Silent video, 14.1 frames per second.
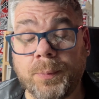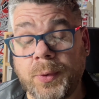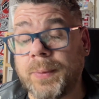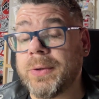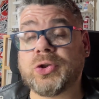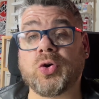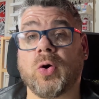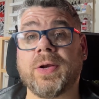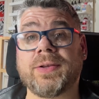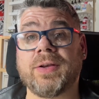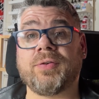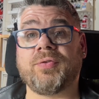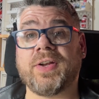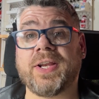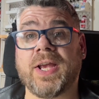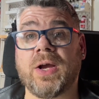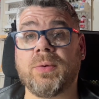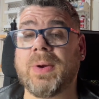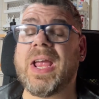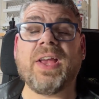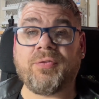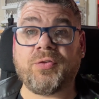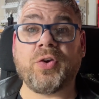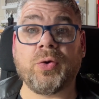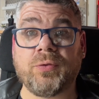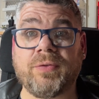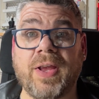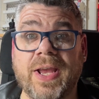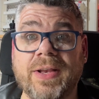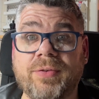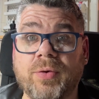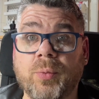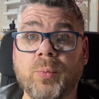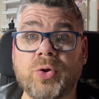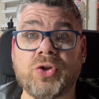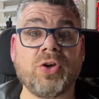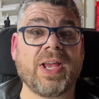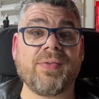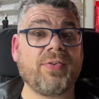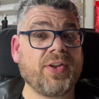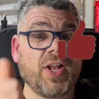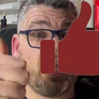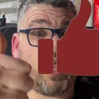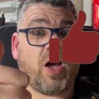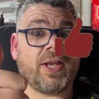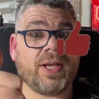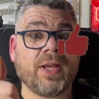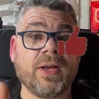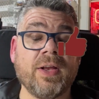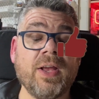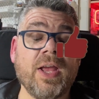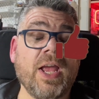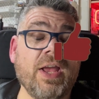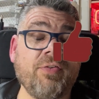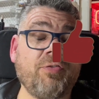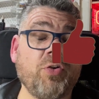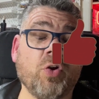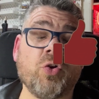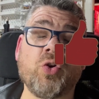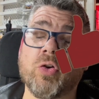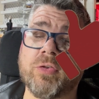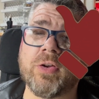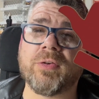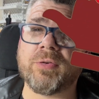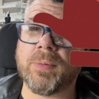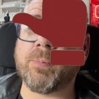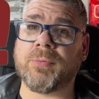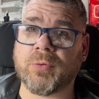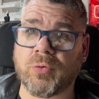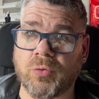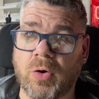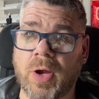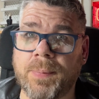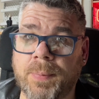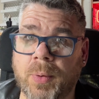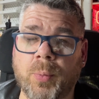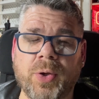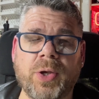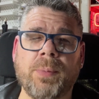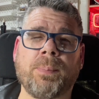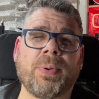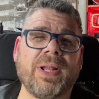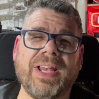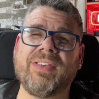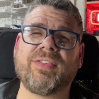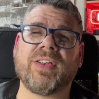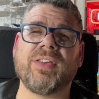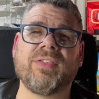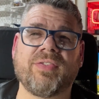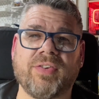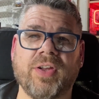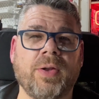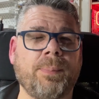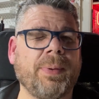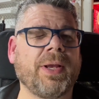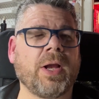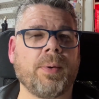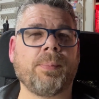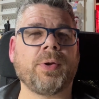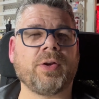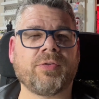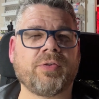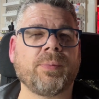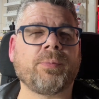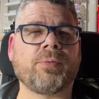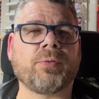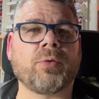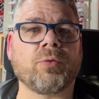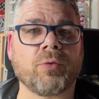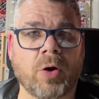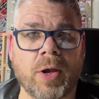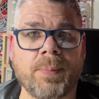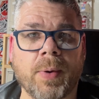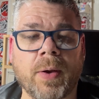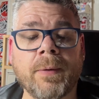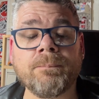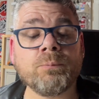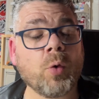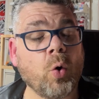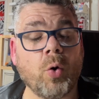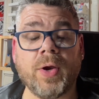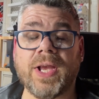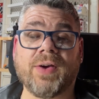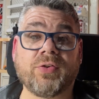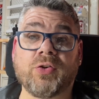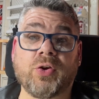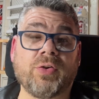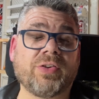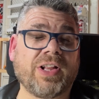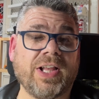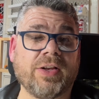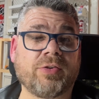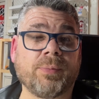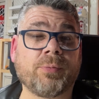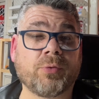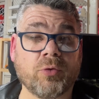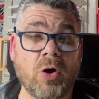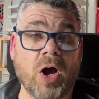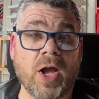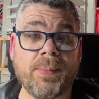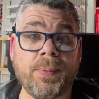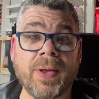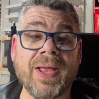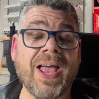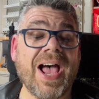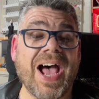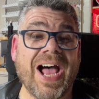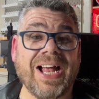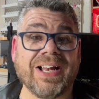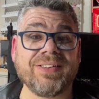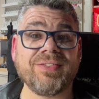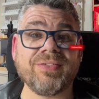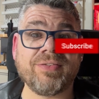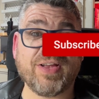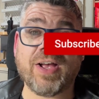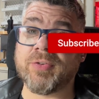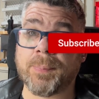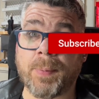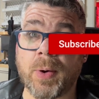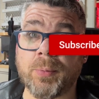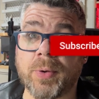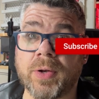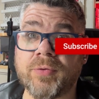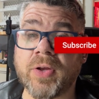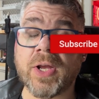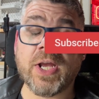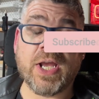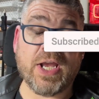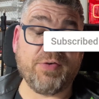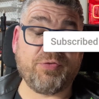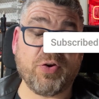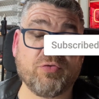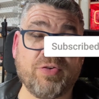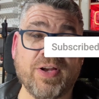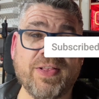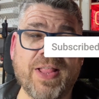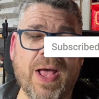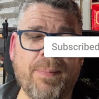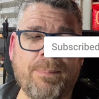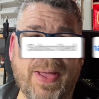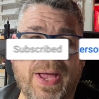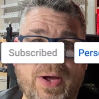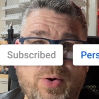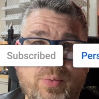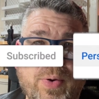you enjoyed this video. If you did, would you give it a like? If you're not a subscriber, will you please consider becoming a subscriber? All you have to do is click subscribe, and as a bonus, if you ring that bell,